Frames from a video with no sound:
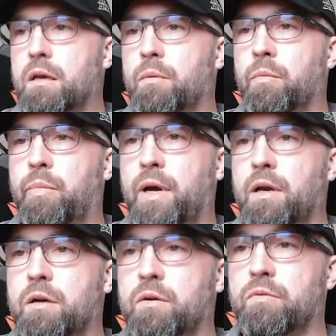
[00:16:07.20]
Coming
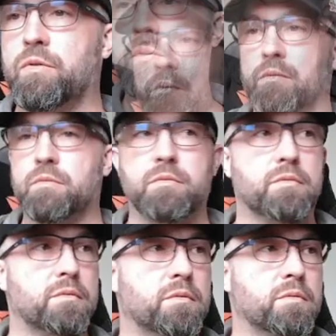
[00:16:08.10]
back over,
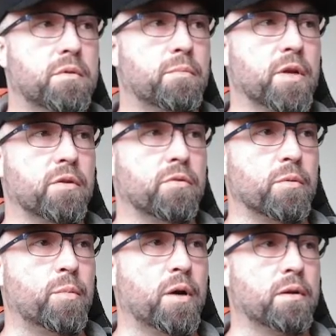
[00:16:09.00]
come down to our
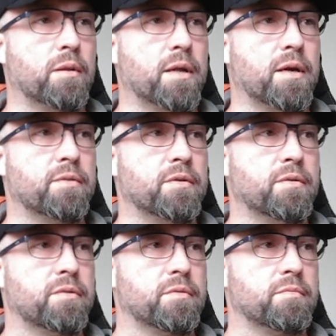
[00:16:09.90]
model
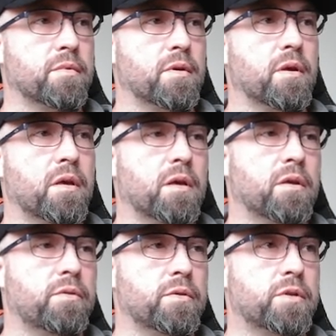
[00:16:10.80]
classes.
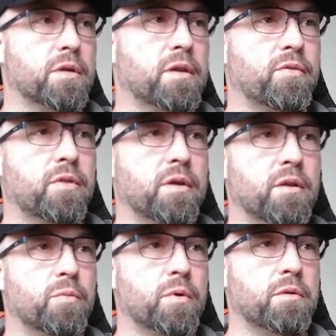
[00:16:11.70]
So it checked everything
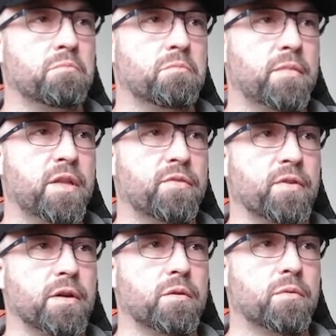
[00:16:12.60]
into one. That's
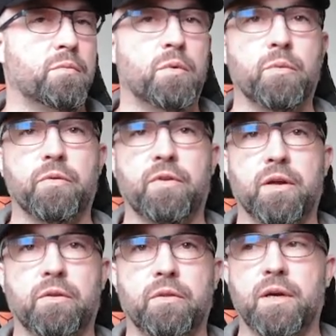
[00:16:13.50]
fine. We'll
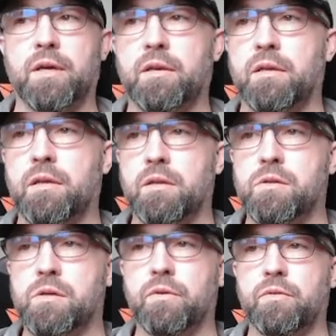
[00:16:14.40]
refactor that in
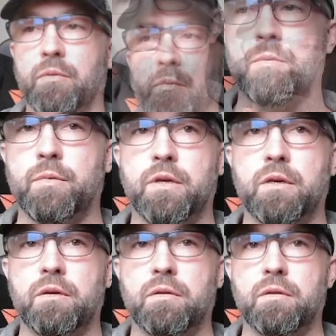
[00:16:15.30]
just a moment
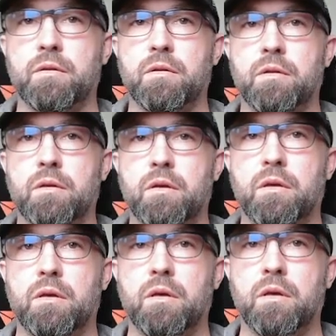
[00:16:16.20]
here.
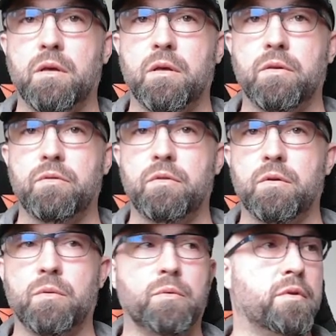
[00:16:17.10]
So
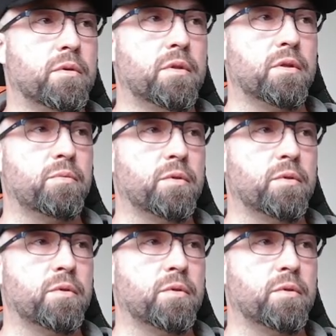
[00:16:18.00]
we'll do this.